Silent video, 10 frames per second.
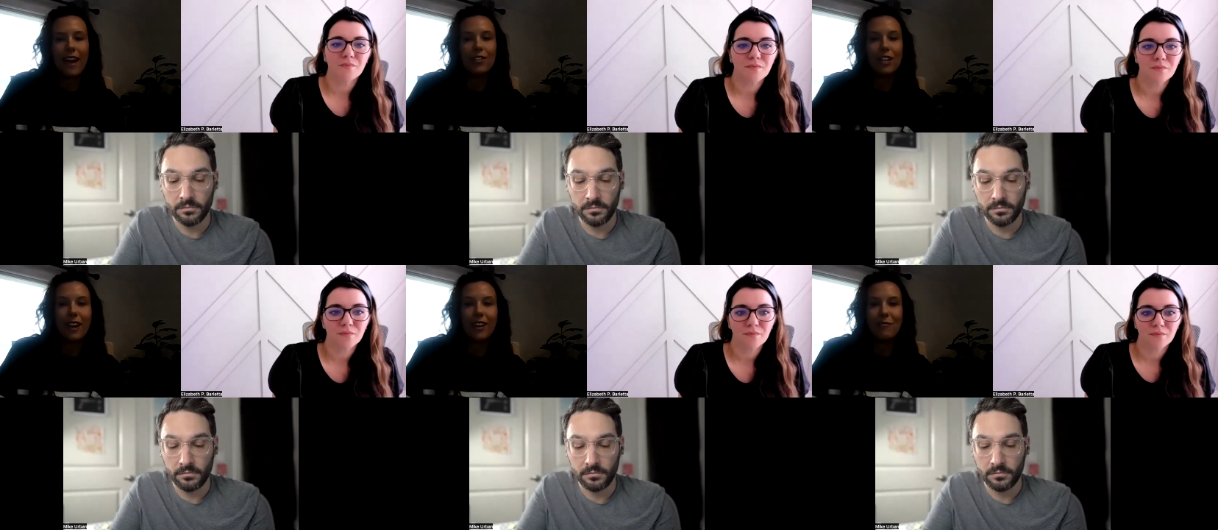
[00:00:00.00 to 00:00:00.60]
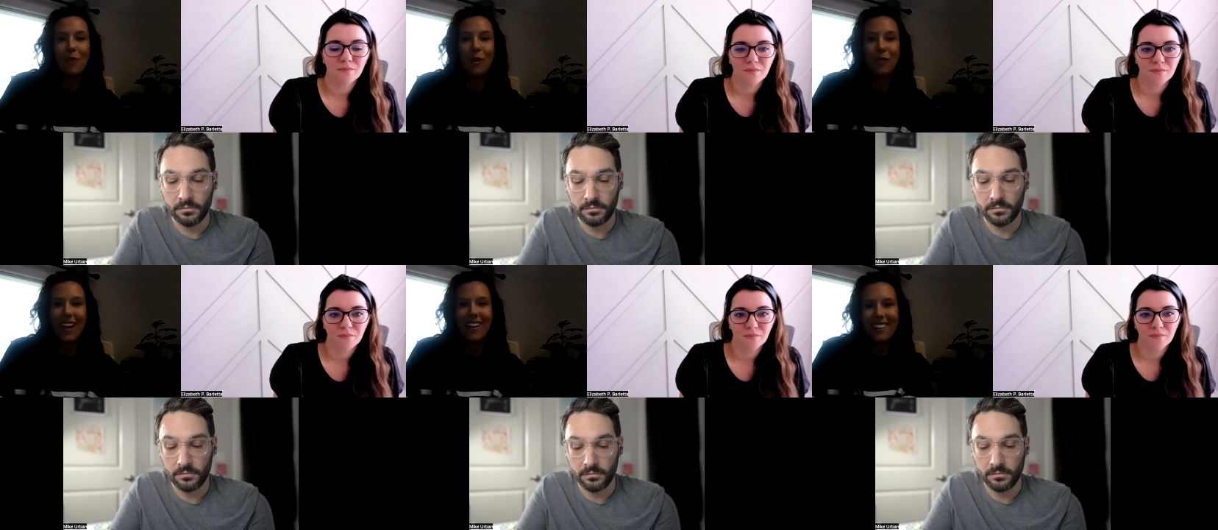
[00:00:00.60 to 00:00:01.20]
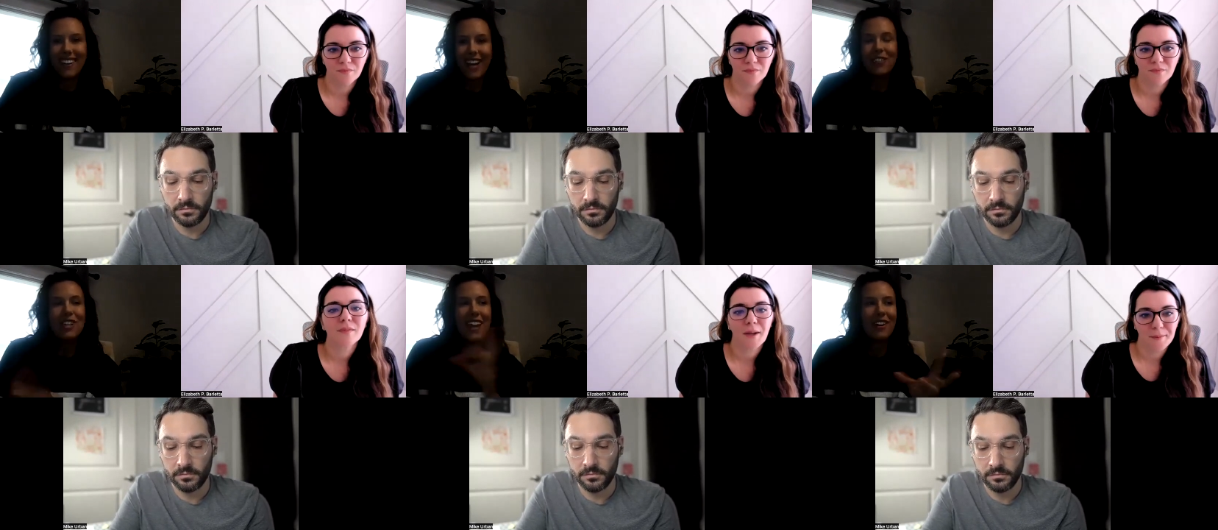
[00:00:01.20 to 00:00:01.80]
Speaker 1: educate and motivate.
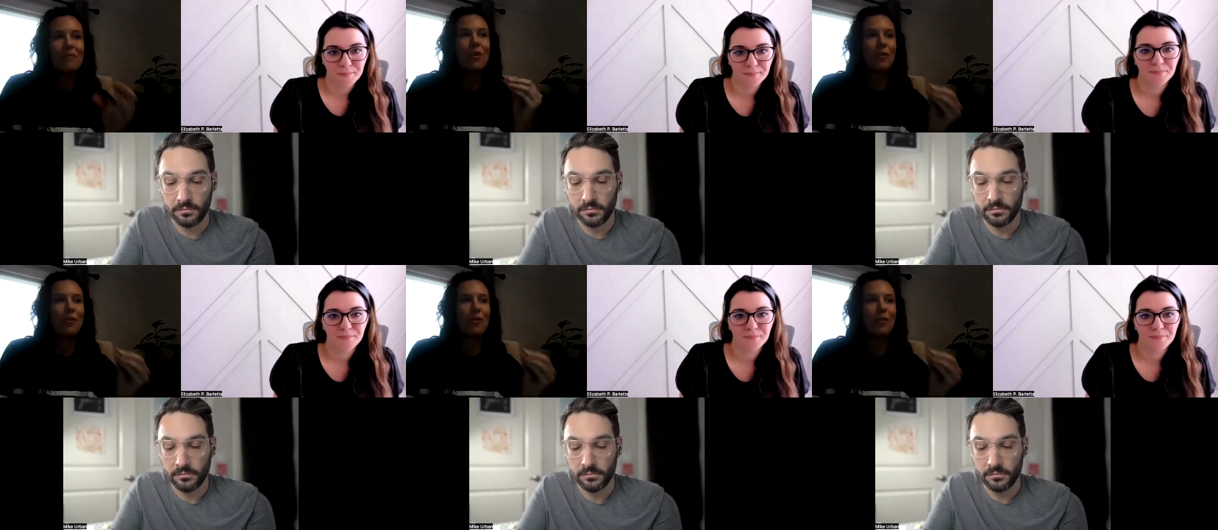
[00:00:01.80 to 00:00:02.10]
Educate and